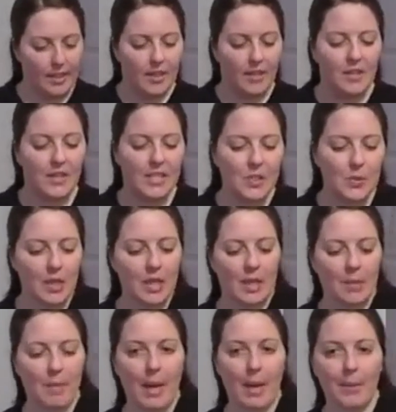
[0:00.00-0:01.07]
This one, the
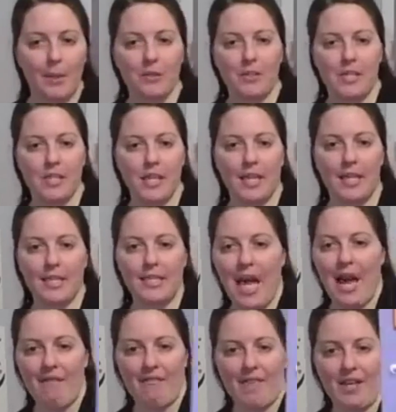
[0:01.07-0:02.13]
mommy looks like it's
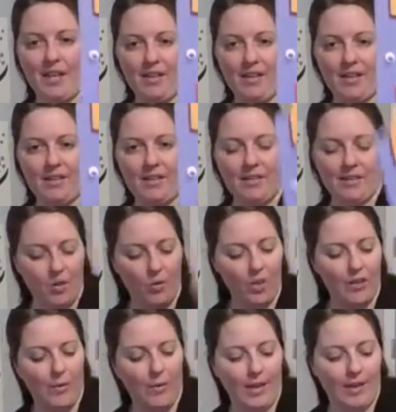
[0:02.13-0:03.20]
laughing. So what
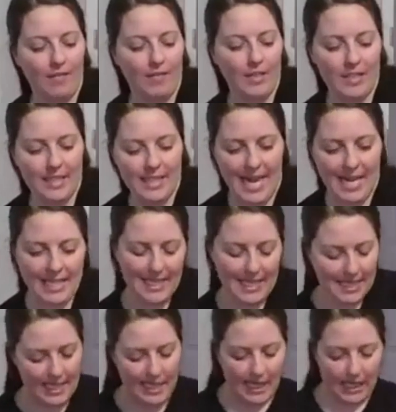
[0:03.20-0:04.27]
if we have the daddy
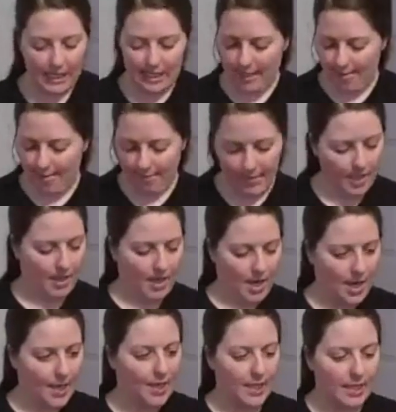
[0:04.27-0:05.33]
eating something? I
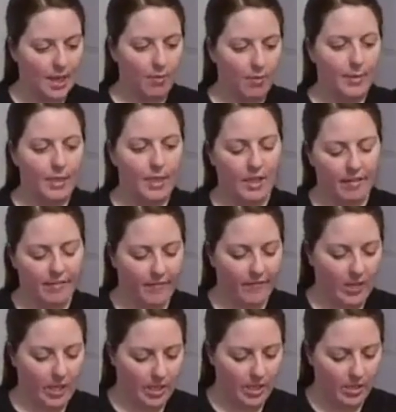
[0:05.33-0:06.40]
think that would be kind of
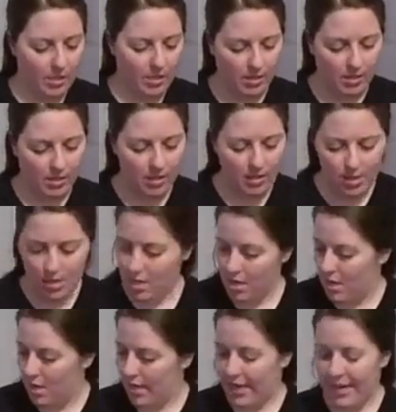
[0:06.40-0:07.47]
fun.
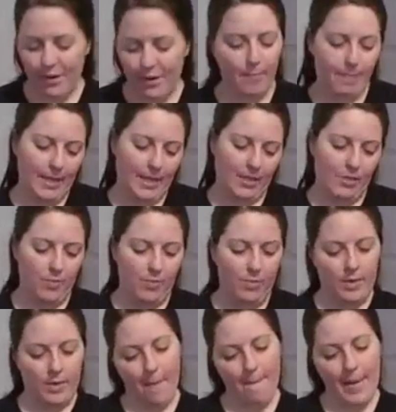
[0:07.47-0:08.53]
How big do we
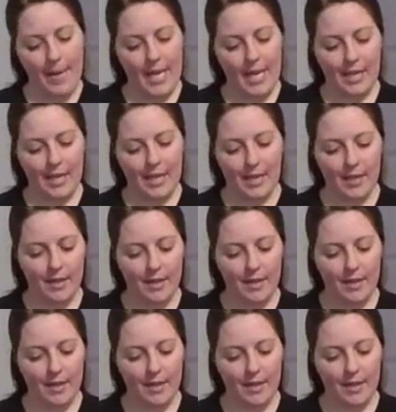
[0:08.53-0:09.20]
want to make it?